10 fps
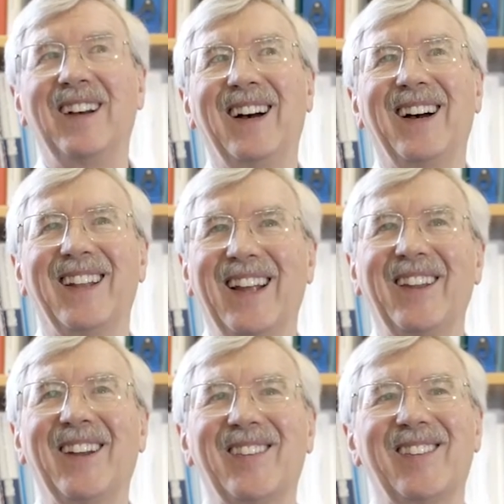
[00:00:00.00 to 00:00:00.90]
Now
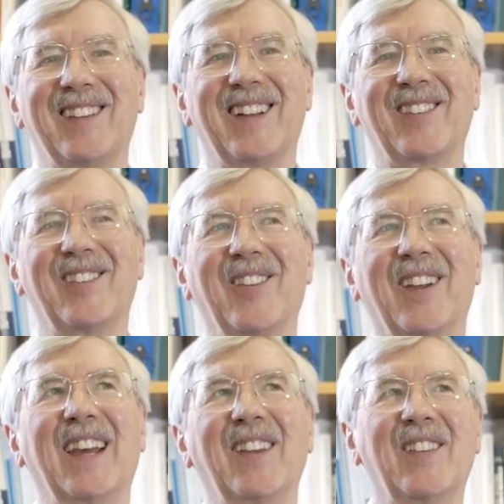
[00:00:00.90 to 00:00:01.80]
that's not
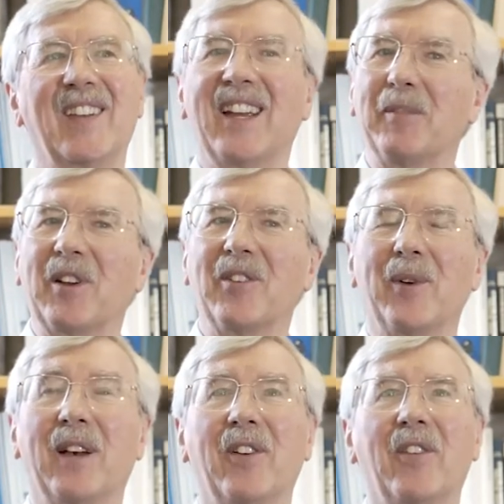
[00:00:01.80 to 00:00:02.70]
the case today because
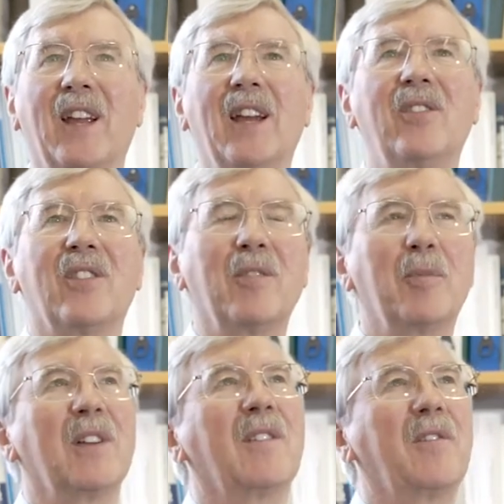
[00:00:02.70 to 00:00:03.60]
we have irrigation,
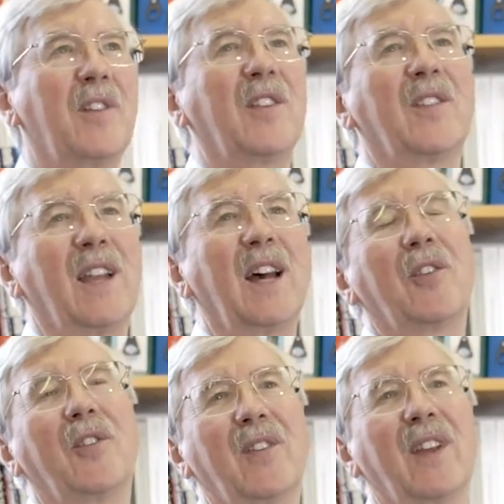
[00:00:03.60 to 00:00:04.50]
but floods in that
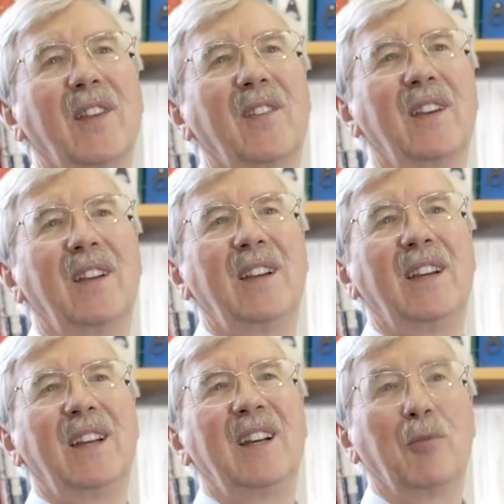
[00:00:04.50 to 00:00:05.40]
context
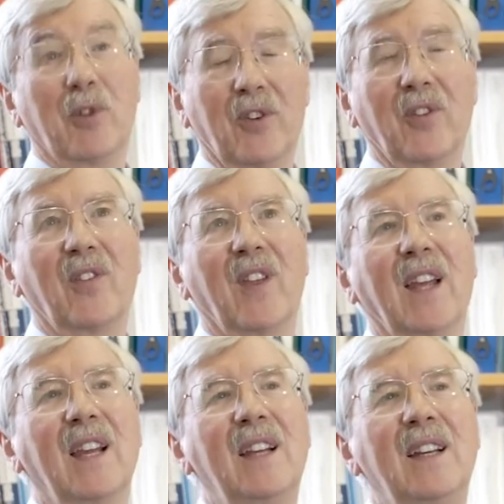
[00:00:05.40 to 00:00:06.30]
were a good
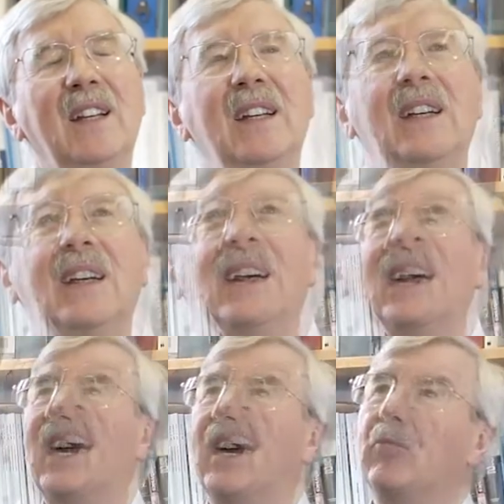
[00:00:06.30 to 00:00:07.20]
thing.
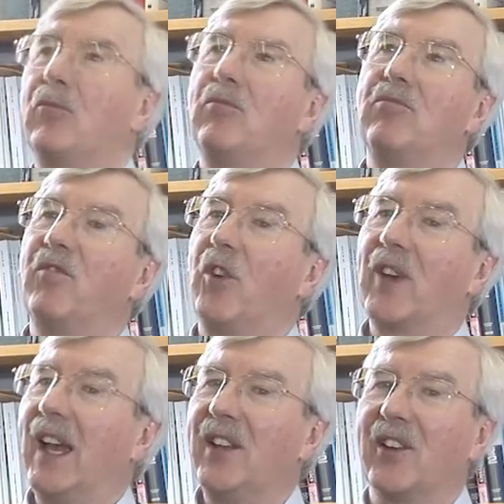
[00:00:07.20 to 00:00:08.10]

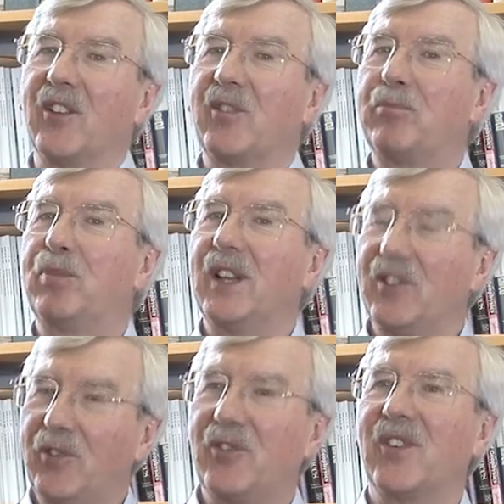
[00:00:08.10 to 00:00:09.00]
Volcanoes
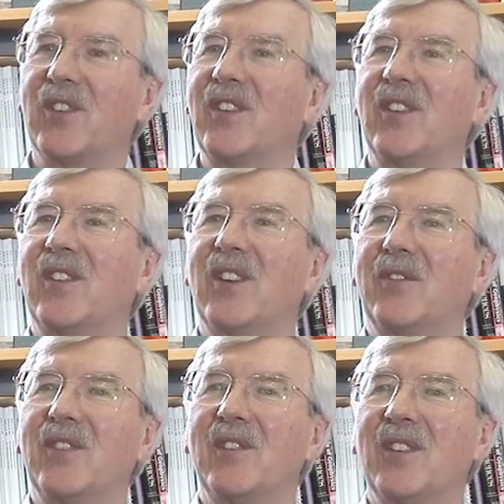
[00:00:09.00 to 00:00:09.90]
bring nutrients to the
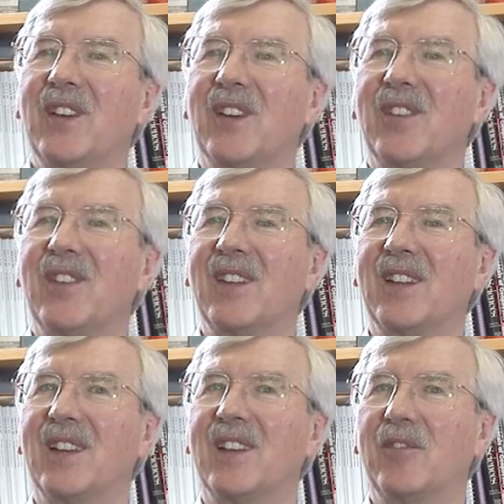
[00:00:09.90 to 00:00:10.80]
surface of the earth
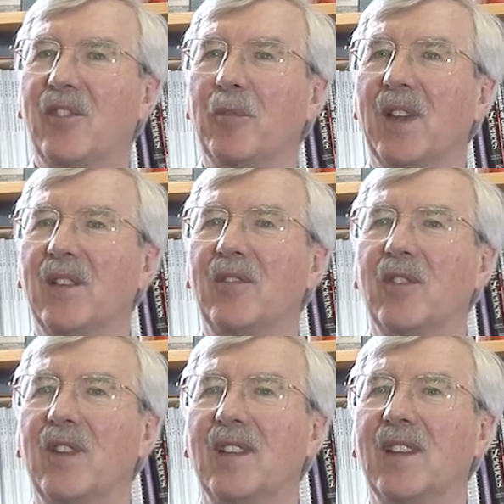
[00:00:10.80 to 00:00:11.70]
from
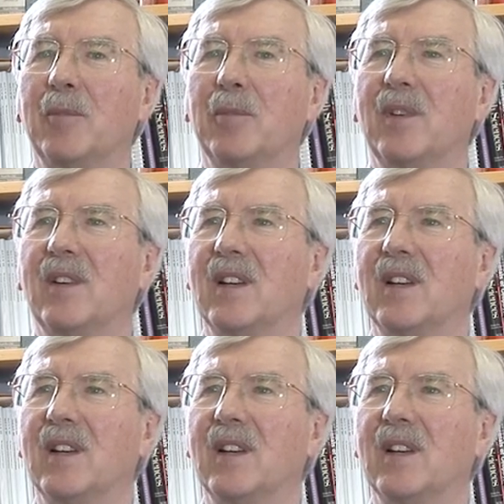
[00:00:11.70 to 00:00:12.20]
the deep